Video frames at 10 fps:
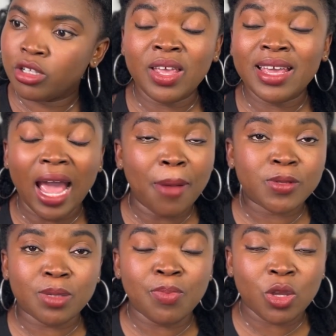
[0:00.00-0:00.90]
The
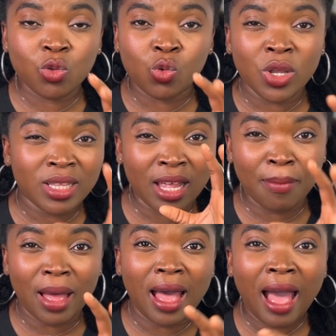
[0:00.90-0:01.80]
gaps between
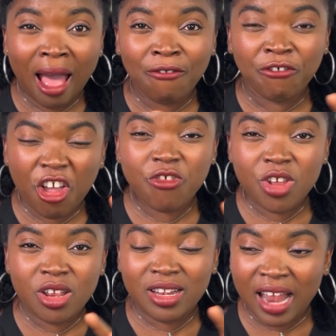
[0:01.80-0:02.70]
them are
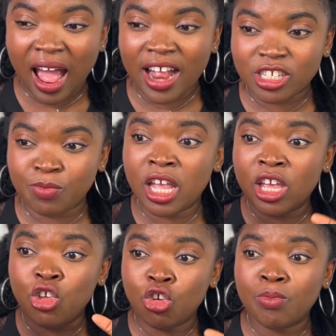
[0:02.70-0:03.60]
very large. The
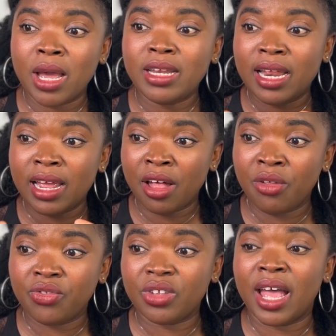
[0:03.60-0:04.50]
human
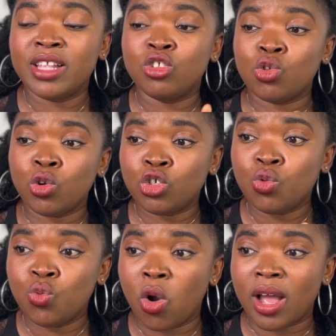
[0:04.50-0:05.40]
health and
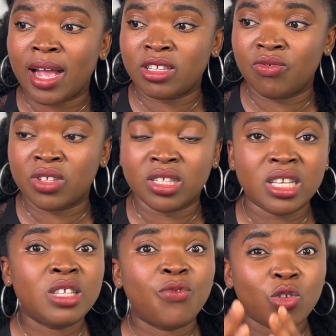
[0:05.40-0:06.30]
social work activities
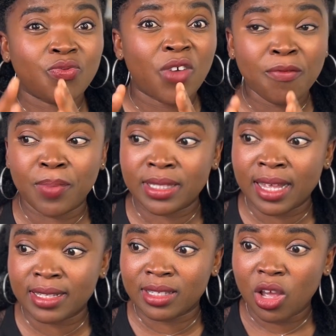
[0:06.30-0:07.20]
is
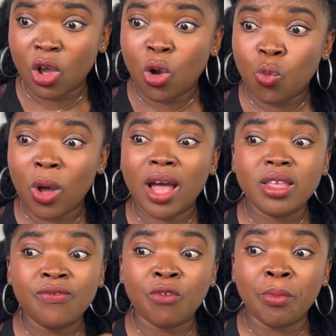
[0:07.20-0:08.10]
45%, while
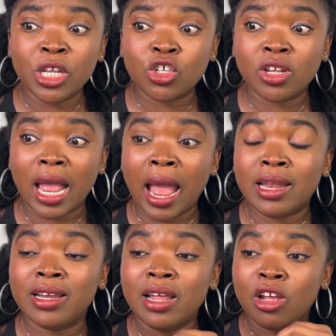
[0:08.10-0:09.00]
information
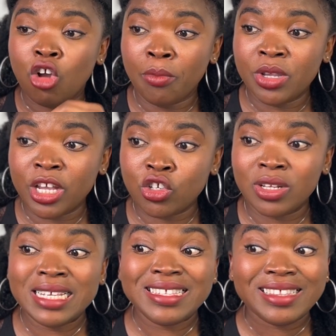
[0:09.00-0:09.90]
and
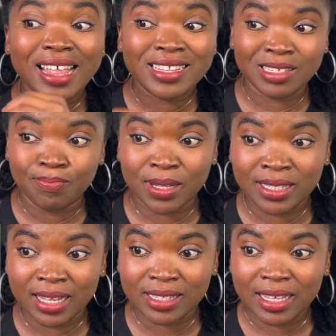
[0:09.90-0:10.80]
communication is
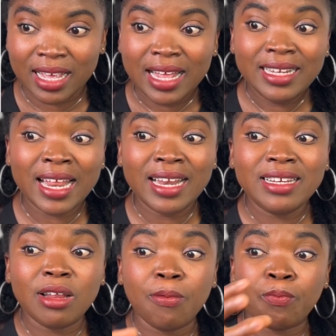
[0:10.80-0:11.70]
13%.
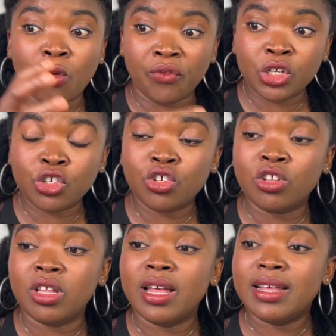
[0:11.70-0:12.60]
Then the
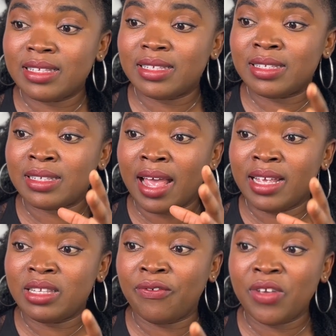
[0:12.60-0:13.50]
professional,
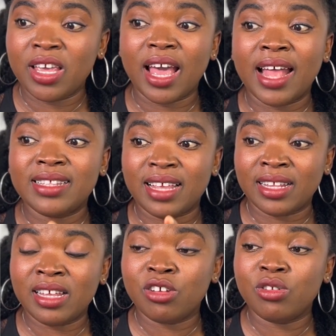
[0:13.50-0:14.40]
scientific, and
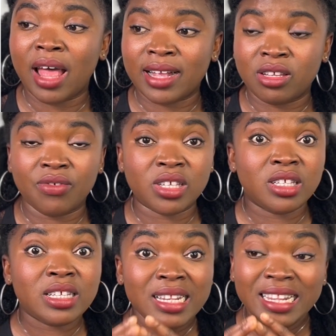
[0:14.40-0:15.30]
technical
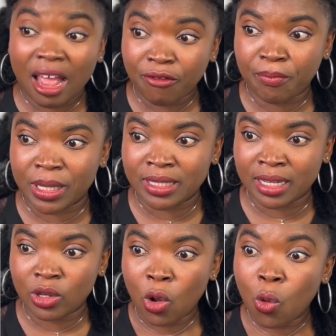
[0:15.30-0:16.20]
activities is
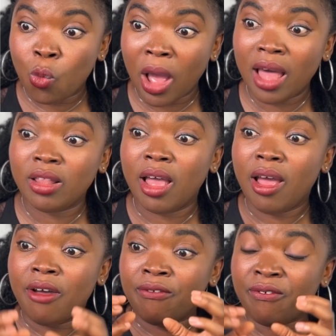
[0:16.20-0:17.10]
11%, while
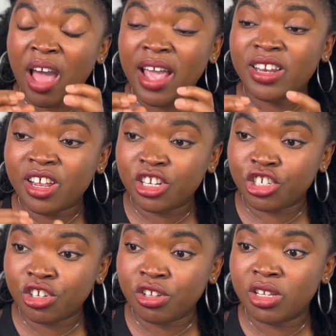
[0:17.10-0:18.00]

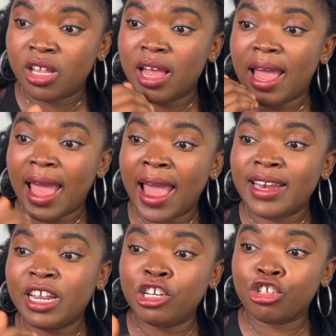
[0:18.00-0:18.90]
financial
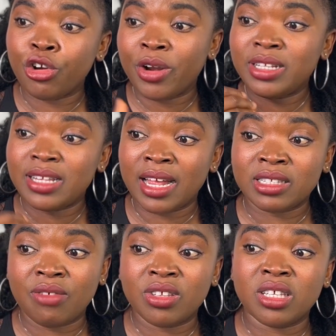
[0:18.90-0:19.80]
and insurance
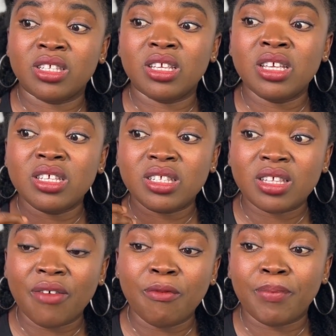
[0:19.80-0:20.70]
activities is
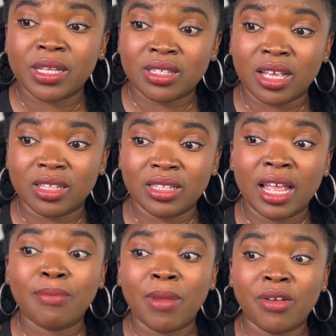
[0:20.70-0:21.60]
7%,
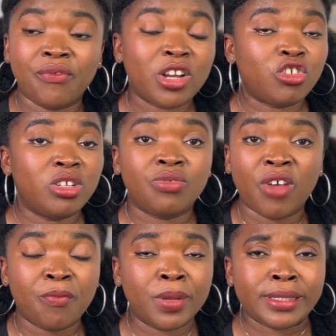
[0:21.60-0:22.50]
then manufacturing is
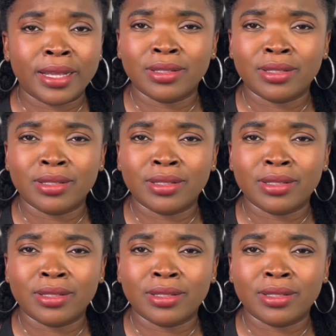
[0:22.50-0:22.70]
5%.